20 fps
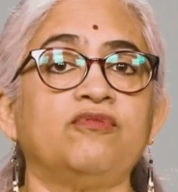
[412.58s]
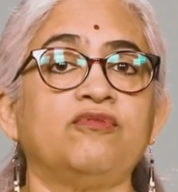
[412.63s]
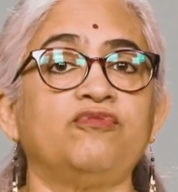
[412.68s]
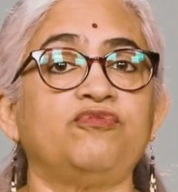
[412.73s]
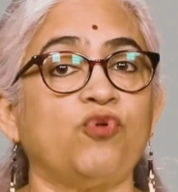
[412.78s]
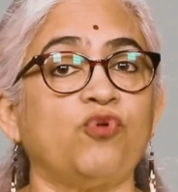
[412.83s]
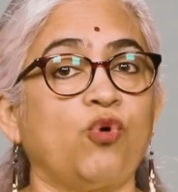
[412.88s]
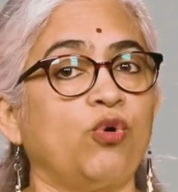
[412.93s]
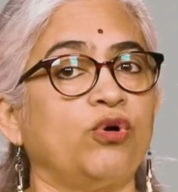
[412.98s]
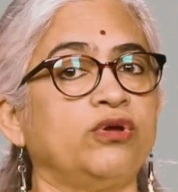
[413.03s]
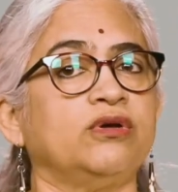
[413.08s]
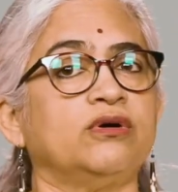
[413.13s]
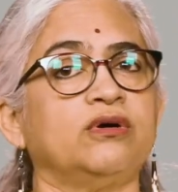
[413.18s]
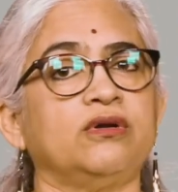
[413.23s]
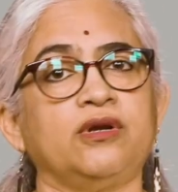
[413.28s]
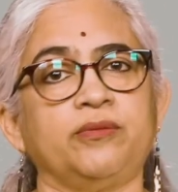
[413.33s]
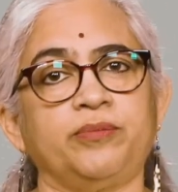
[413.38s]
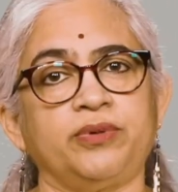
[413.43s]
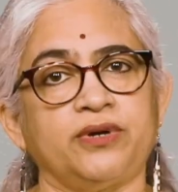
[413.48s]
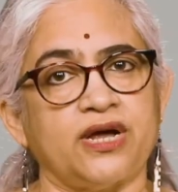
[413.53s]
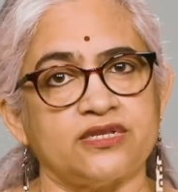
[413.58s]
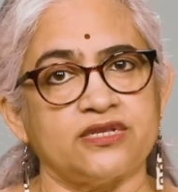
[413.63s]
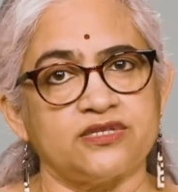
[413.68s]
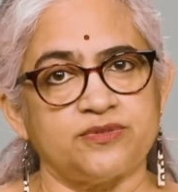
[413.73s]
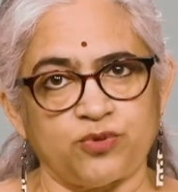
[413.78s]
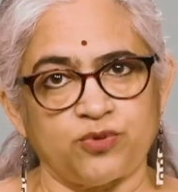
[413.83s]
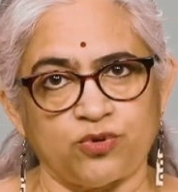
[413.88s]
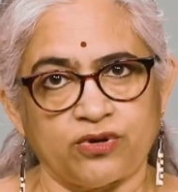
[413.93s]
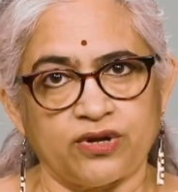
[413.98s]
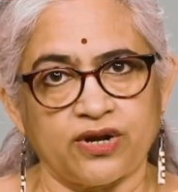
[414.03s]
four-year liberal arts
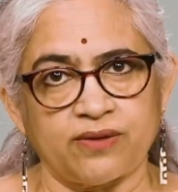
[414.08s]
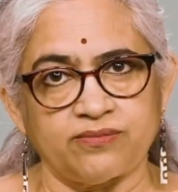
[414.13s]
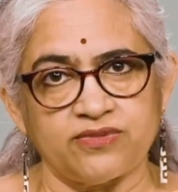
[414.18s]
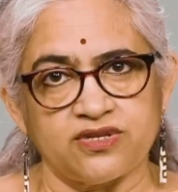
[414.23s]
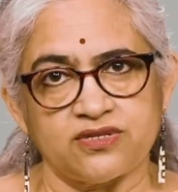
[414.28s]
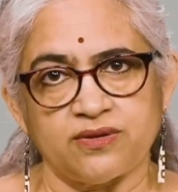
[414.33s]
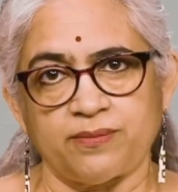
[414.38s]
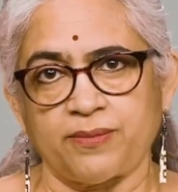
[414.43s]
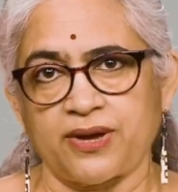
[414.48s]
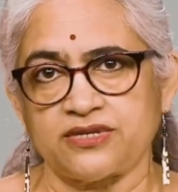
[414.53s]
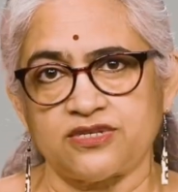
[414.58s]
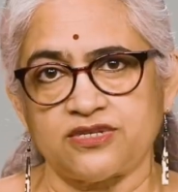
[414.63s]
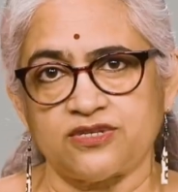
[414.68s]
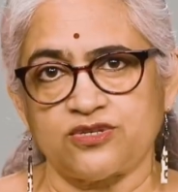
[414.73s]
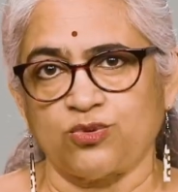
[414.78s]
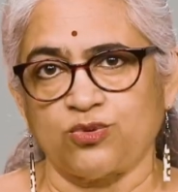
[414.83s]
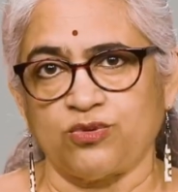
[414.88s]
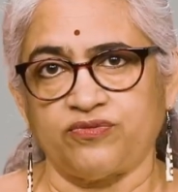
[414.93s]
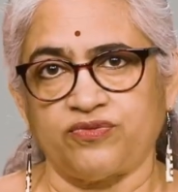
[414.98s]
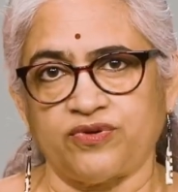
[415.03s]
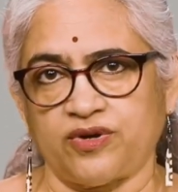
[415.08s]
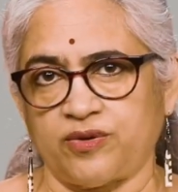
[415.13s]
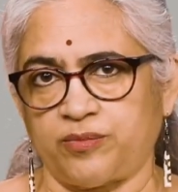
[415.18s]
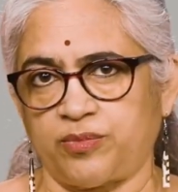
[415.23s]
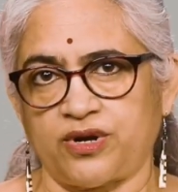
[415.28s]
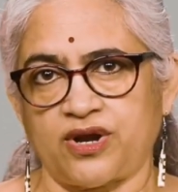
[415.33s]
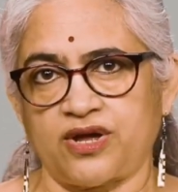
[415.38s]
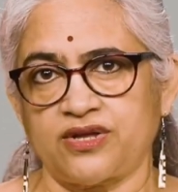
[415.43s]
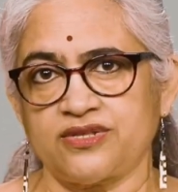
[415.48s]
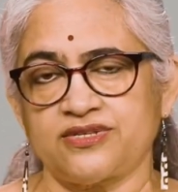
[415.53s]
program, the Symbiosis School for
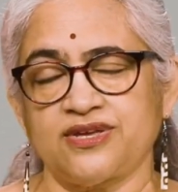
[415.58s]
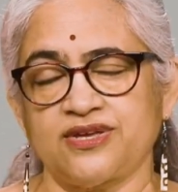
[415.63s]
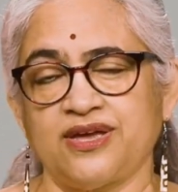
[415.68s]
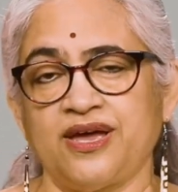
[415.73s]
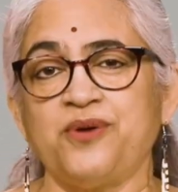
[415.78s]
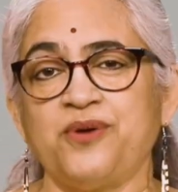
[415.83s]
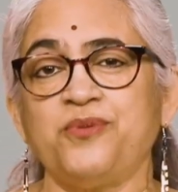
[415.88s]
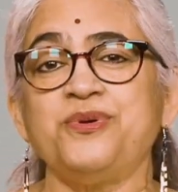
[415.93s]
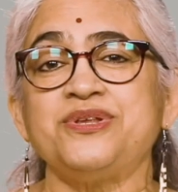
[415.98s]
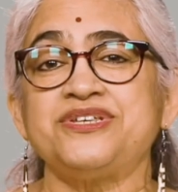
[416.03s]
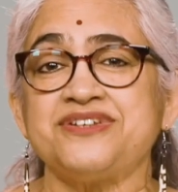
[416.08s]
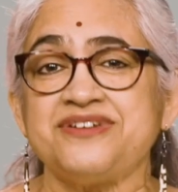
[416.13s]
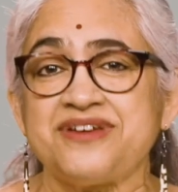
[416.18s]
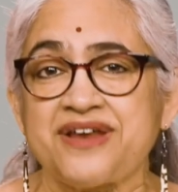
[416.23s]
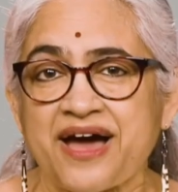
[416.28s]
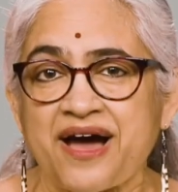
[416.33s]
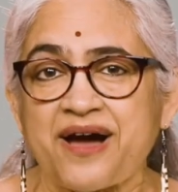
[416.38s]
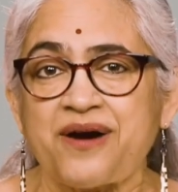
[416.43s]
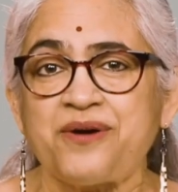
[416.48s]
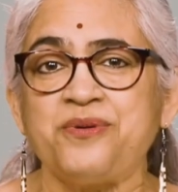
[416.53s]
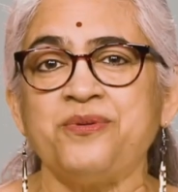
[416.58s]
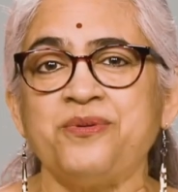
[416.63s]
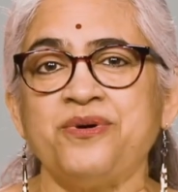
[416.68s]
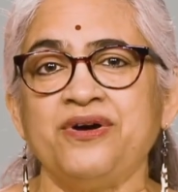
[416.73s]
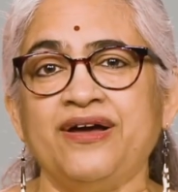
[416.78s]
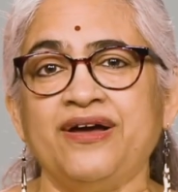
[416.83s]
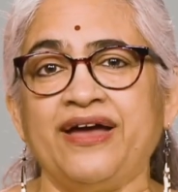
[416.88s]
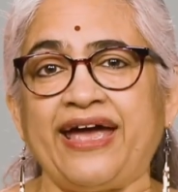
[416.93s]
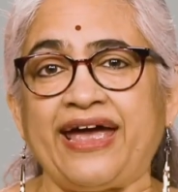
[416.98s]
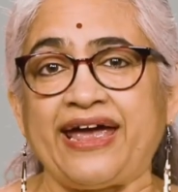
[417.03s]
Liberal Arts, which now
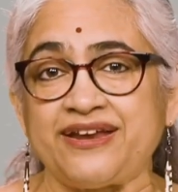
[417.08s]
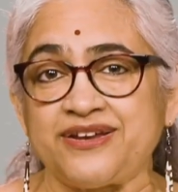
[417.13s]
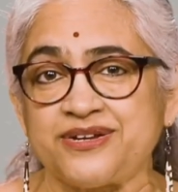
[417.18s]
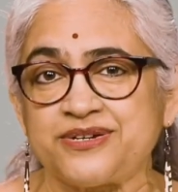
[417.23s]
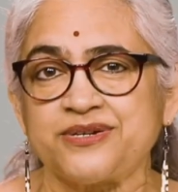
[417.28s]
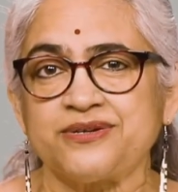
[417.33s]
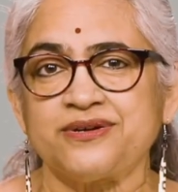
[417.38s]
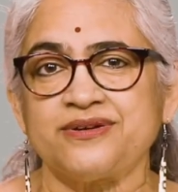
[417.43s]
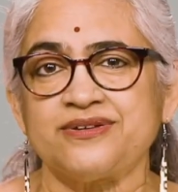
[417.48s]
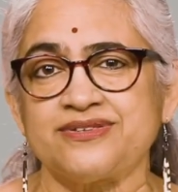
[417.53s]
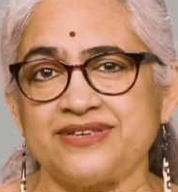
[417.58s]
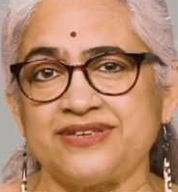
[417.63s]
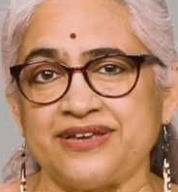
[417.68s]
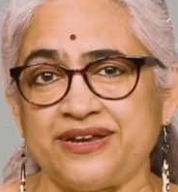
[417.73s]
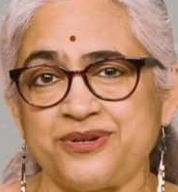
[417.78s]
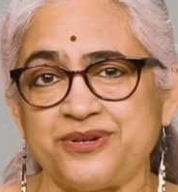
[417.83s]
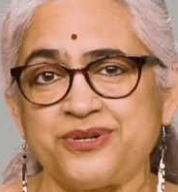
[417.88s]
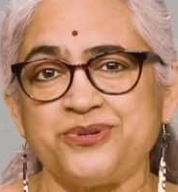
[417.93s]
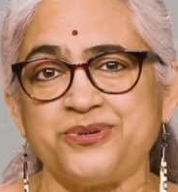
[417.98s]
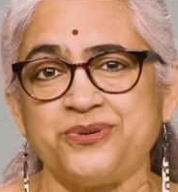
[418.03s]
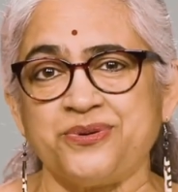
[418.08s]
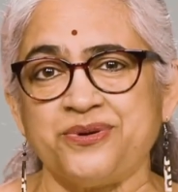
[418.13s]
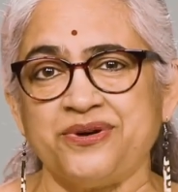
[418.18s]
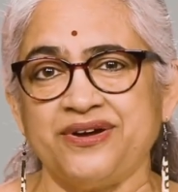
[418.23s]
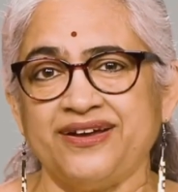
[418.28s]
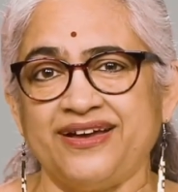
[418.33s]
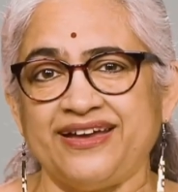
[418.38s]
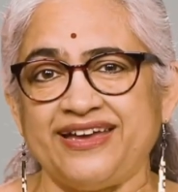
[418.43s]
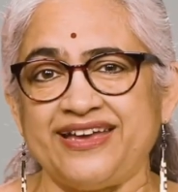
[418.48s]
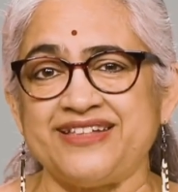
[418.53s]
enters into
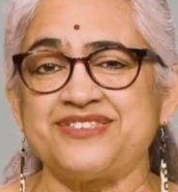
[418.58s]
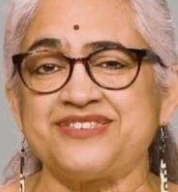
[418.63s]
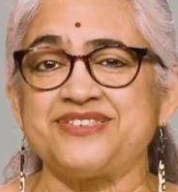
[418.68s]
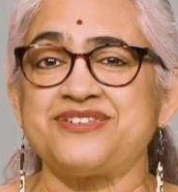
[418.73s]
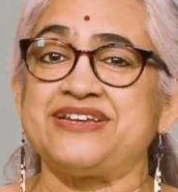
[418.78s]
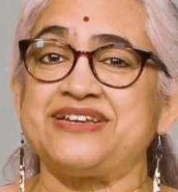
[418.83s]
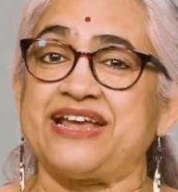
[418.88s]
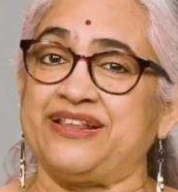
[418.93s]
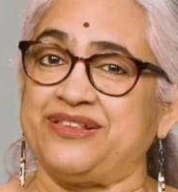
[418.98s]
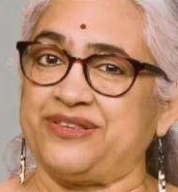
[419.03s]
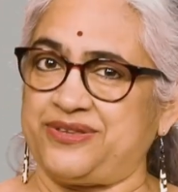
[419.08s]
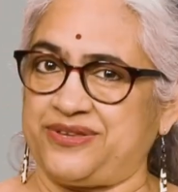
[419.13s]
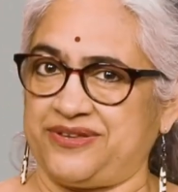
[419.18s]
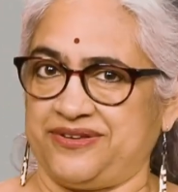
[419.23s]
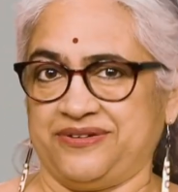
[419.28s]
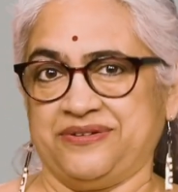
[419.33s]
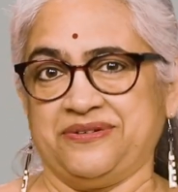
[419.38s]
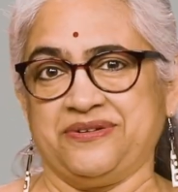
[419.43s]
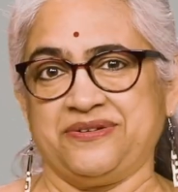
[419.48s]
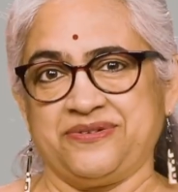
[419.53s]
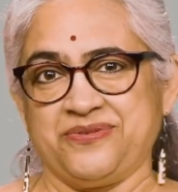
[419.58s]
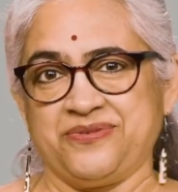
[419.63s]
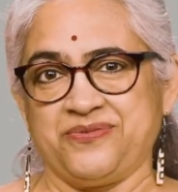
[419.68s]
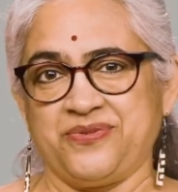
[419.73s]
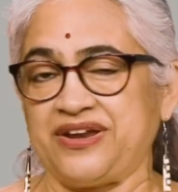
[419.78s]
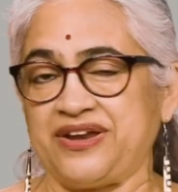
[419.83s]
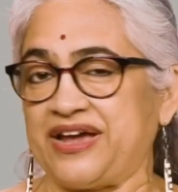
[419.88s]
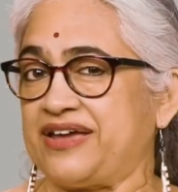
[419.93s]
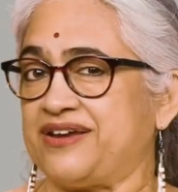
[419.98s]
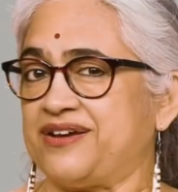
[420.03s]
its 10th year.
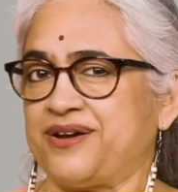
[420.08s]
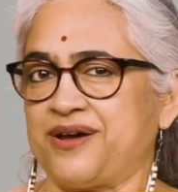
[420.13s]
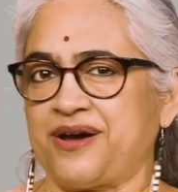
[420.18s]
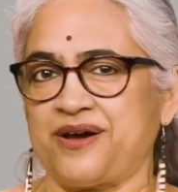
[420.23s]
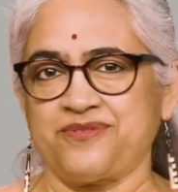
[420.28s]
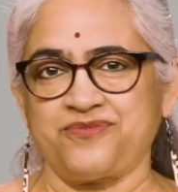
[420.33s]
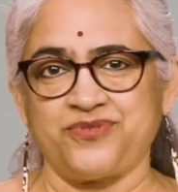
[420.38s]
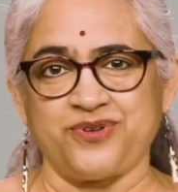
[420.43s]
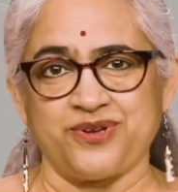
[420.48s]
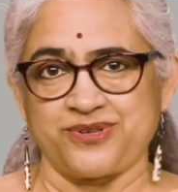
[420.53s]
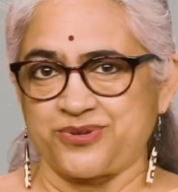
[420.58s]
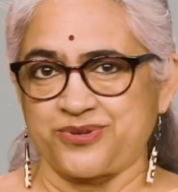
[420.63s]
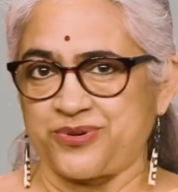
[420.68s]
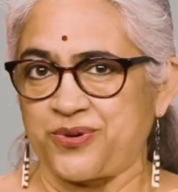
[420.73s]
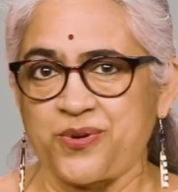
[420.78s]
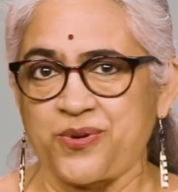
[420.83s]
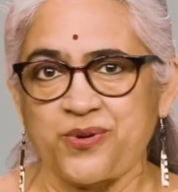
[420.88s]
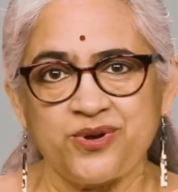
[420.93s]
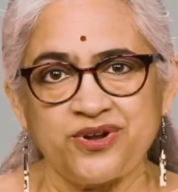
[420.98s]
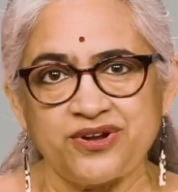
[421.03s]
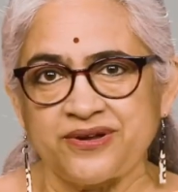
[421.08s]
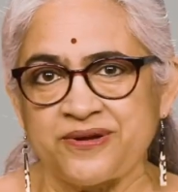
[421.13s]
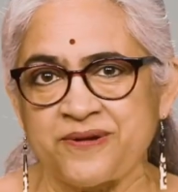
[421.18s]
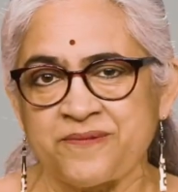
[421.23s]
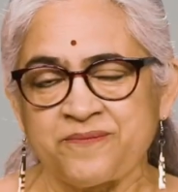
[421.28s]
We're nine and a half years old